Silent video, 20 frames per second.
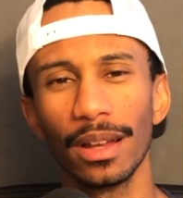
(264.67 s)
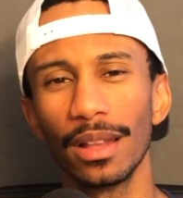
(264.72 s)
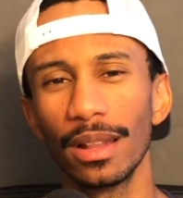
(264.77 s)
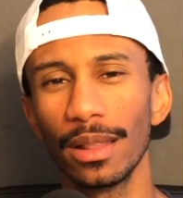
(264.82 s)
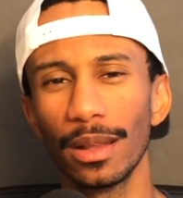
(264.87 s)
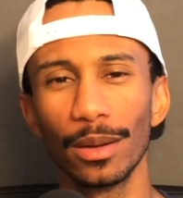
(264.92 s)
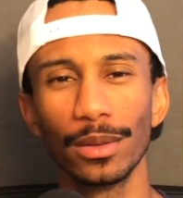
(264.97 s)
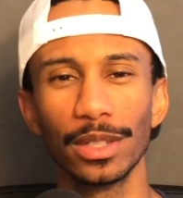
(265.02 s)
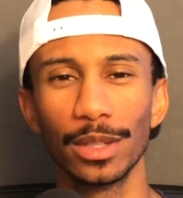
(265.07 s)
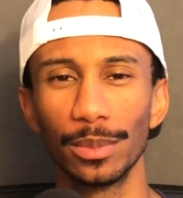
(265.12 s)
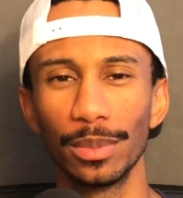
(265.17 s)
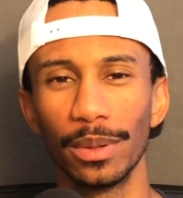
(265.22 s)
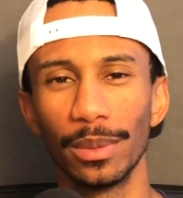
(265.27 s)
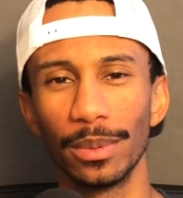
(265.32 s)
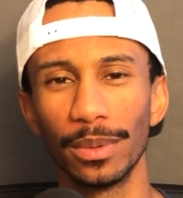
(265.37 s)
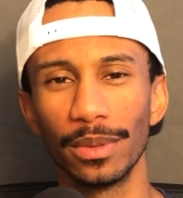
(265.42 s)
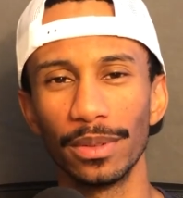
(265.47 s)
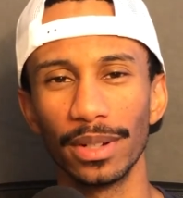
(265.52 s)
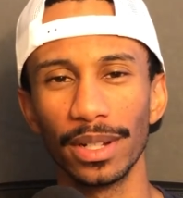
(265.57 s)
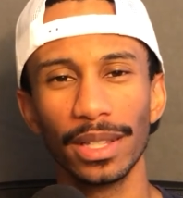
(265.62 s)
lonely
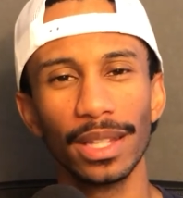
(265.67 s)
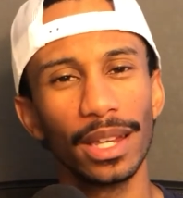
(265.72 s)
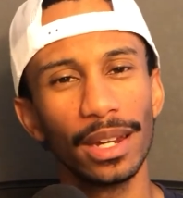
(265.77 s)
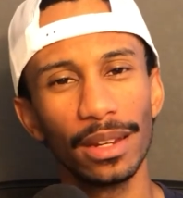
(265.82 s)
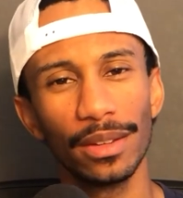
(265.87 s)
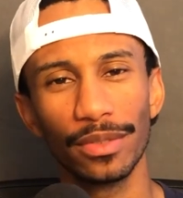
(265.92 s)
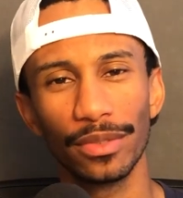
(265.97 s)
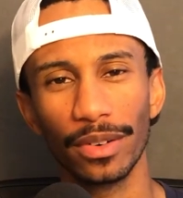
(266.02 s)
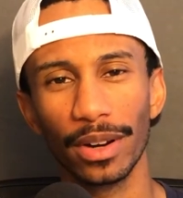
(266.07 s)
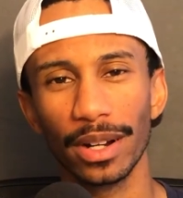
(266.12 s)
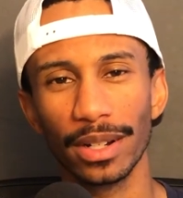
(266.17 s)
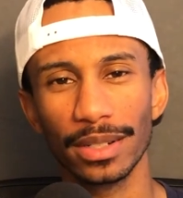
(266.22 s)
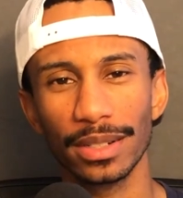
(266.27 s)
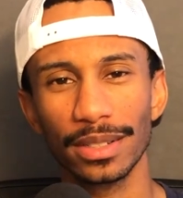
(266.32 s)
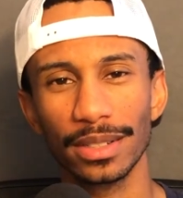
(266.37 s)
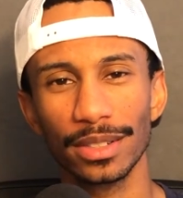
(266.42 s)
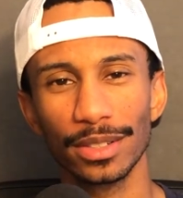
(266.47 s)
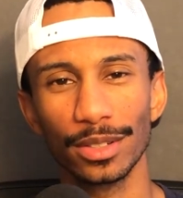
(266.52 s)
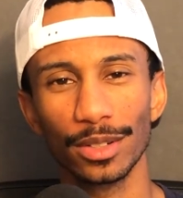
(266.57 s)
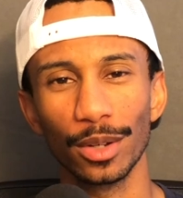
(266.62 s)
people and they need
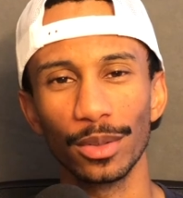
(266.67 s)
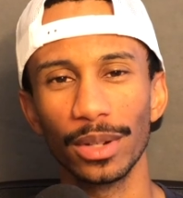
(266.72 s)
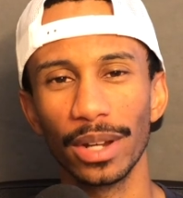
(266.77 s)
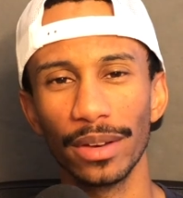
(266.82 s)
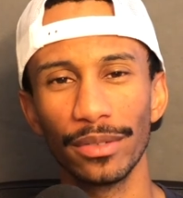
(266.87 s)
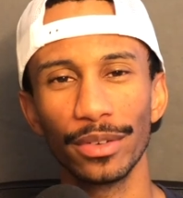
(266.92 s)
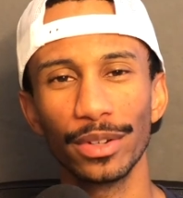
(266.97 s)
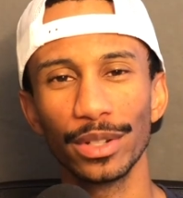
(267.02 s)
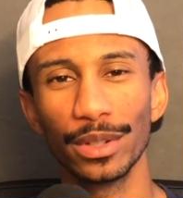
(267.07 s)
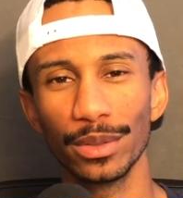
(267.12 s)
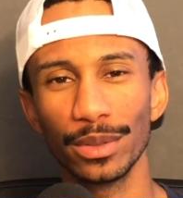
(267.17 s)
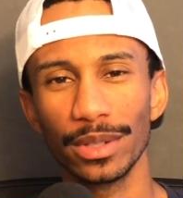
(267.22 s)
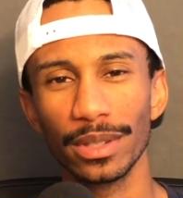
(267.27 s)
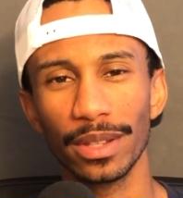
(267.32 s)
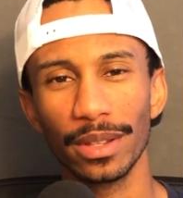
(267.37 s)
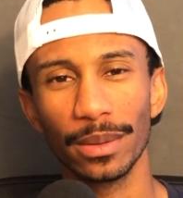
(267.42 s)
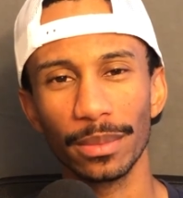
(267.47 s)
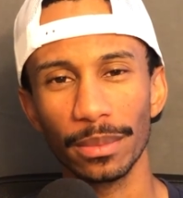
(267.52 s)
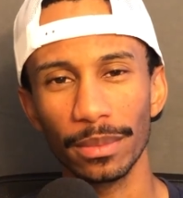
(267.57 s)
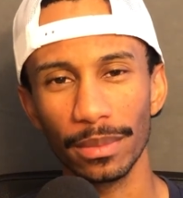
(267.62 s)
friends, so never use
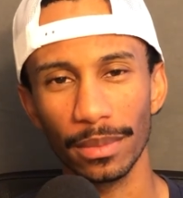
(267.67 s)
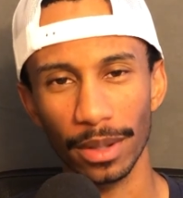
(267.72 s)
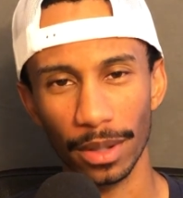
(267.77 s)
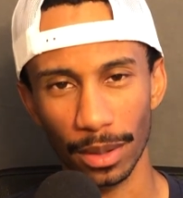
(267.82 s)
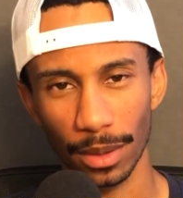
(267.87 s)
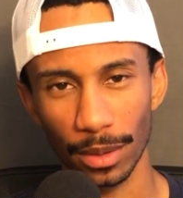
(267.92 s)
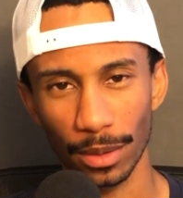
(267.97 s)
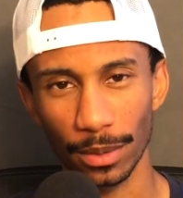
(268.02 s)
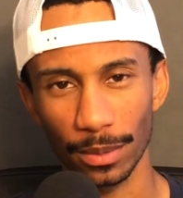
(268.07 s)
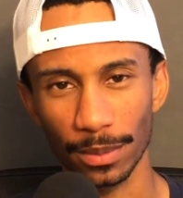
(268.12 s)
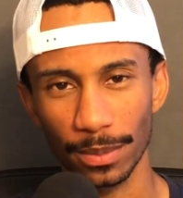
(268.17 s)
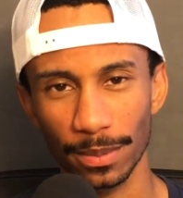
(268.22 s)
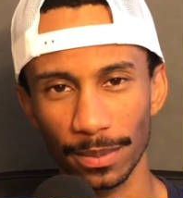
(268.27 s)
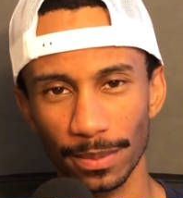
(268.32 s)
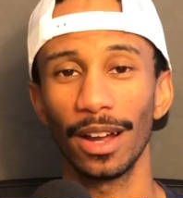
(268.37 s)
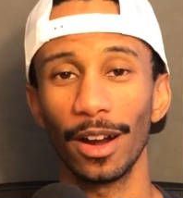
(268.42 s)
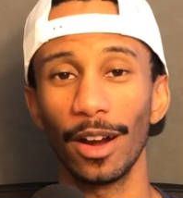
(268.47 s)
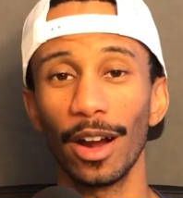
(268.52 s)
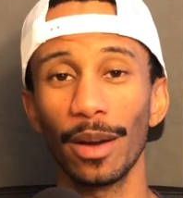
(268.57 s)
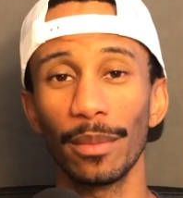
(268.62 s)
them alone.
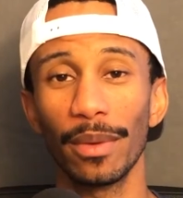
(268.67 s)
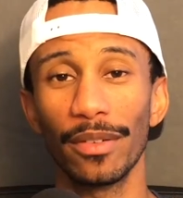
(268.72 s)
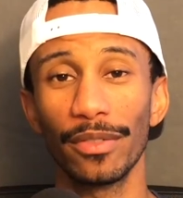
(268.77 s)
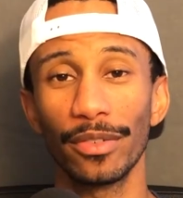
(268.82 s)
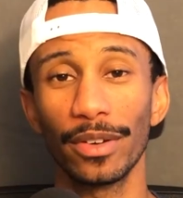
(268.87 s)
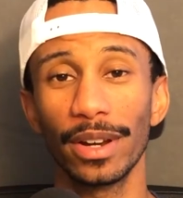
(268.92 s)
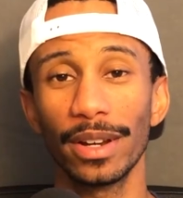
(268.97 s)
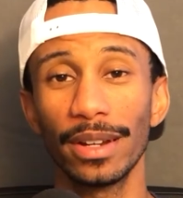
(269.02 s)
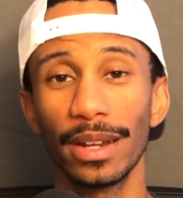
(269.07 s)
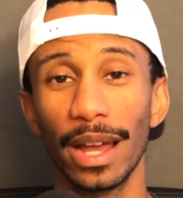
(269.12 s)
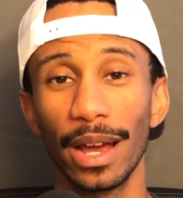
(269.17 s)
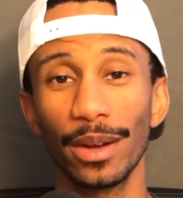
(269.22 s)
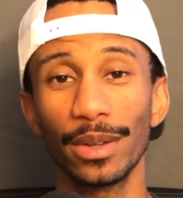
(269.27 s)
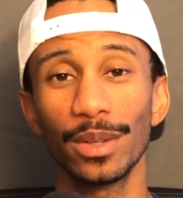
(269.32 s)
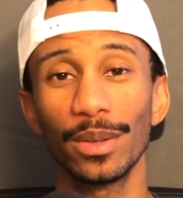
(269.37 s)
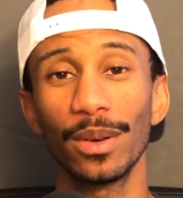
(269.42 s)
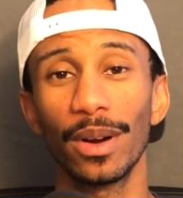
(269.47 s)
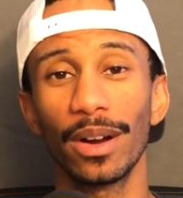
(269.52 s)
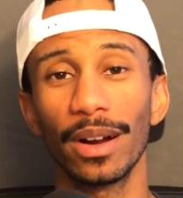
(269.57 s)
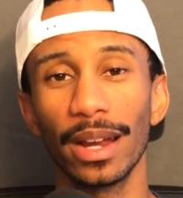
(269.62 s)
All right, my friend, now
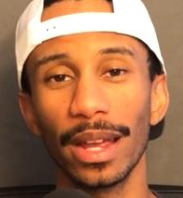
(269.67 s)
you are